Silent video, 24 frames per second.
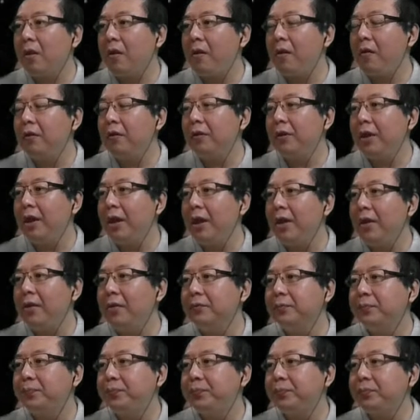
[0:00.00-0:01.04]
Okay.
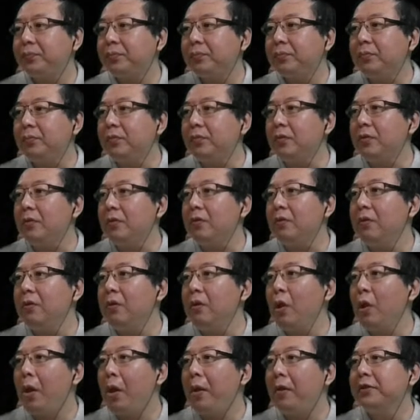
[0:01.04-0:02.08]

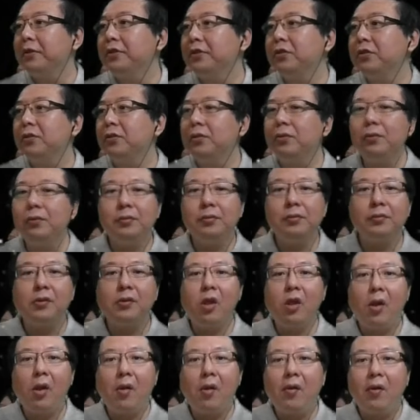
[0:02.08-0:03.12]
So
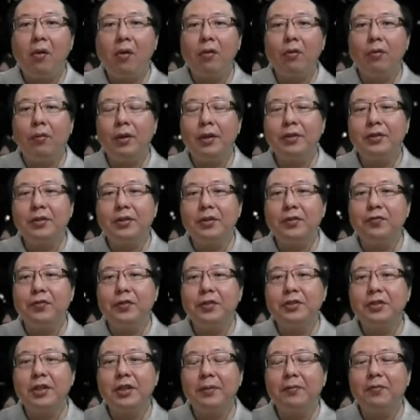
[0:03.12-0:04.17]
what is the
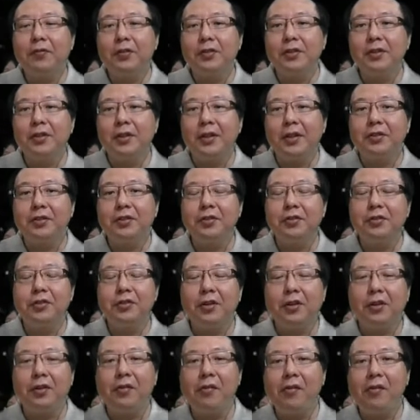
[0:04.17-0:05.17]
first step for selection sort?